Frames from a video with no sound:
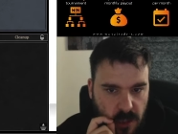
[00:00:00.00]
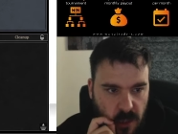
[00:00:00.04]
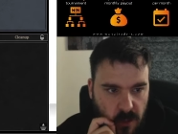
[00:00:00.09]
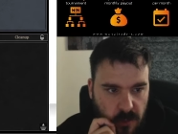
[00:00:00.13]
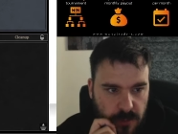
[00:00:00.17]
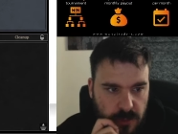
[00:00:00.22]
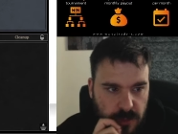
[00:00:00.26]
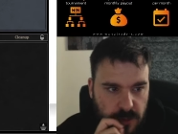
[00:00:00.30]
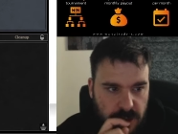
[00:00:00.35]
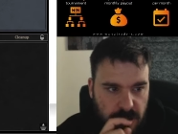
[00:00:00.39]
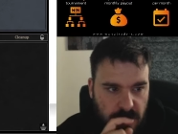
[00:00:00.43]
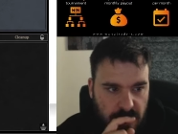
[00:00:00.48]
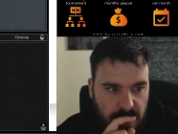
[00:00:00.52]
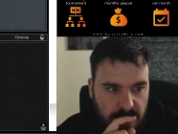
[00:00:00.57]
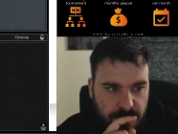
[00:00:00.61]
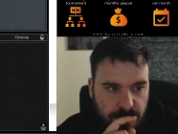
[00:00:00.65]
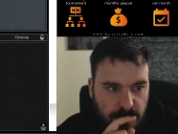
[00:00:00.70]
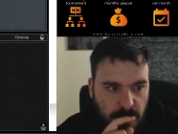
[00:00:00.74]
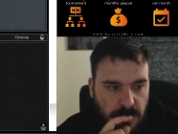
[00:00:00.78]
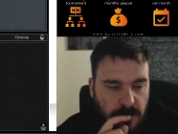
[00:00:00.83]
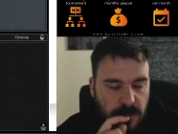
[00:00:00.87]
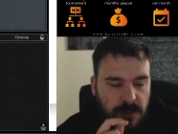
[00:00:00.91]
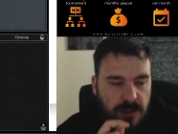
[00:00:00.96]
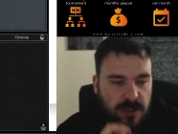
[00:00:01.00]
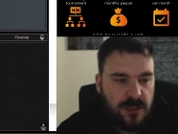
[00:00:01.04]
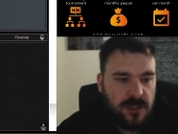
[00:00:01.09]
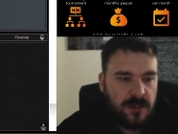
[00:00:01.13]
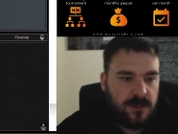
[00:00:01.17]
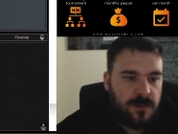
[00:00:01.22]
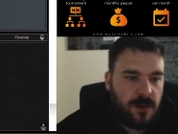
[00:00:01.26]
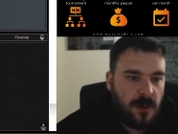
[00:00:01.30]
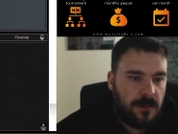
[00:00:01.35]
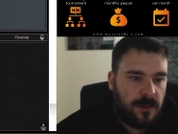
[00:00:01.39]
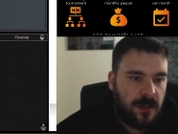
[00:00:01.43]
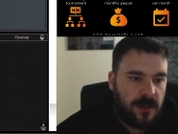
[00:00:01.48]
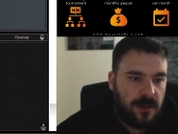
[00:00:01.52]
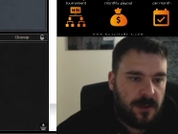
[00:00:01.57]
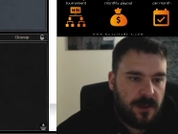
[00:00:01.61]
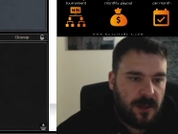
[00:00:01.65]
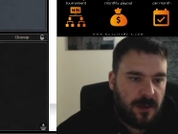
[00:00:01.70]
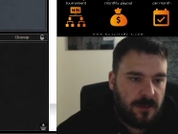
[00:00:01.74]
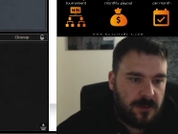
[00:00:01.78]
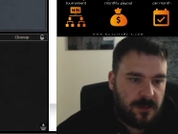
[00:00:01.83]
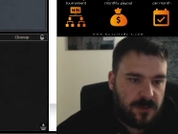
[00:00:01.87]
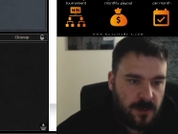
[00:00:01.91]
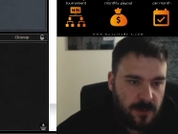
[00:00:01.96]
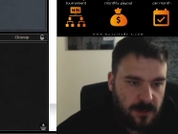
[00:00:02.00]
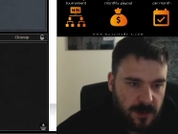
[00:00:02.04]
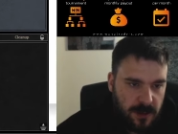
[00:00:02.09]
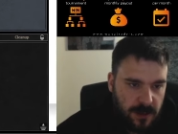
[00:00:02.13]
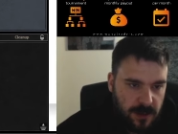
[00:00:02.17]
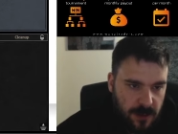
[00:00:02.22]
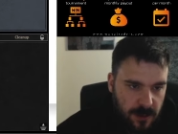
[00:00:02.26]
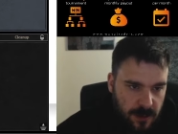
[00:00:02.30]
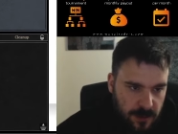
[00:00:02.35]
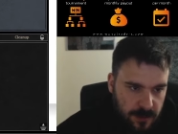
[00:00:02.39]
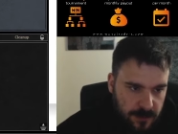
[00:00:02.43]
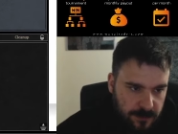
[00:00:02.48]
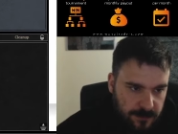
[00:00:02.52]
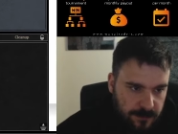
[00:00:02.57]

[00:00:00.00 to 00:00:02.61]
I was gonna say that's probably this is probably that was probably the